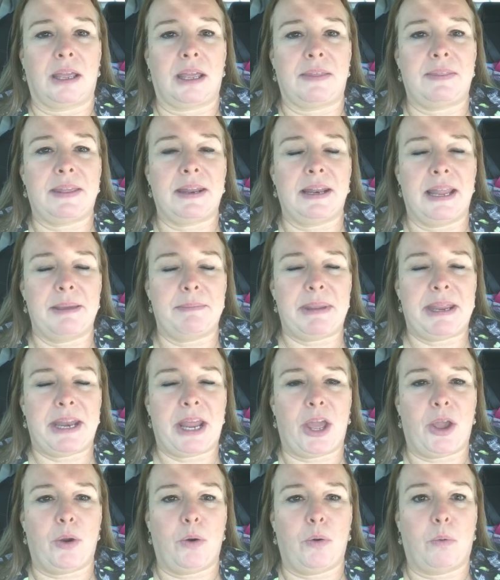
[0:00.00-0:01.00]
And then let me
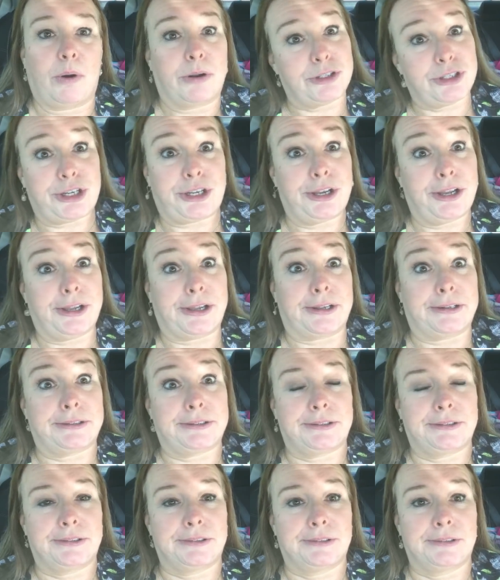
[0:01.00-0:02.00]
know what you
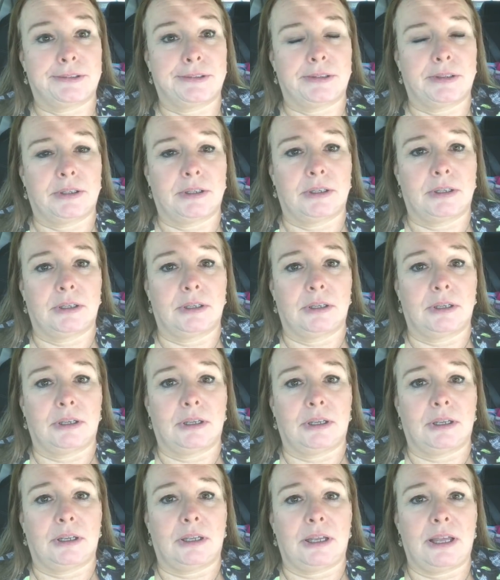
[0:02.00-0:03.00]
got.
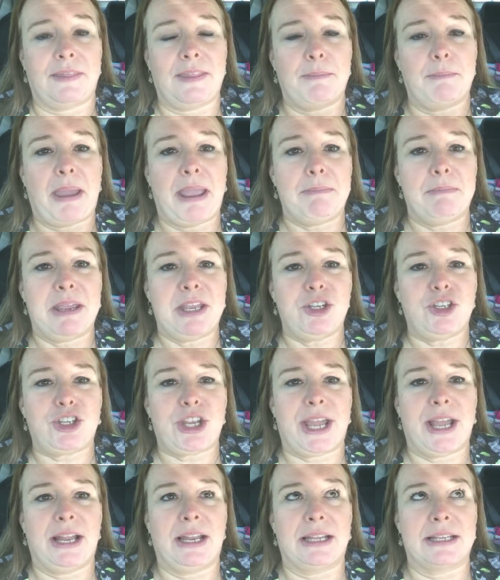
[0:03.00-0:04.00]
And then make me
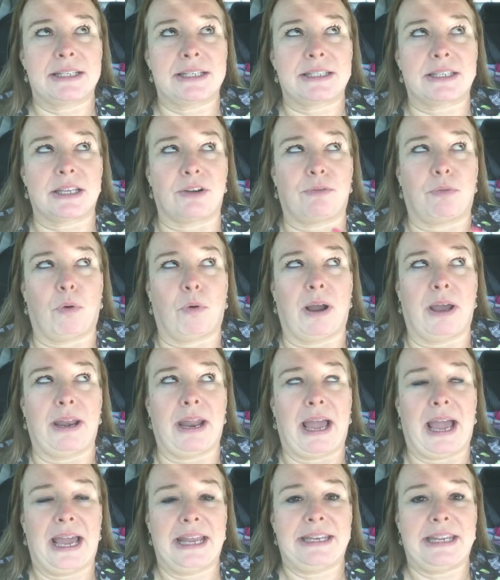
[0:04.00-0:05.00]
jealous of what
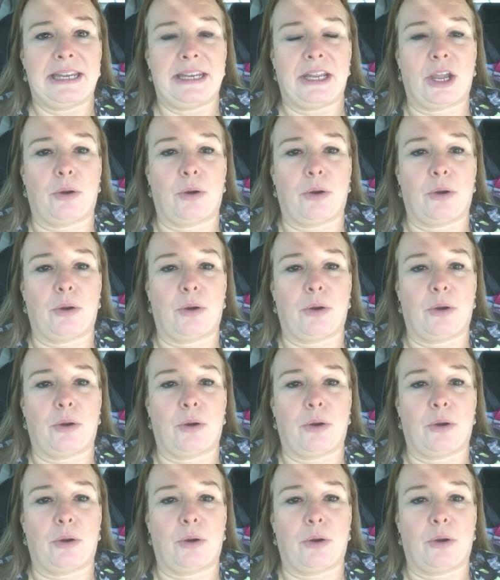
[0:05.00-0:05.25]
I didn't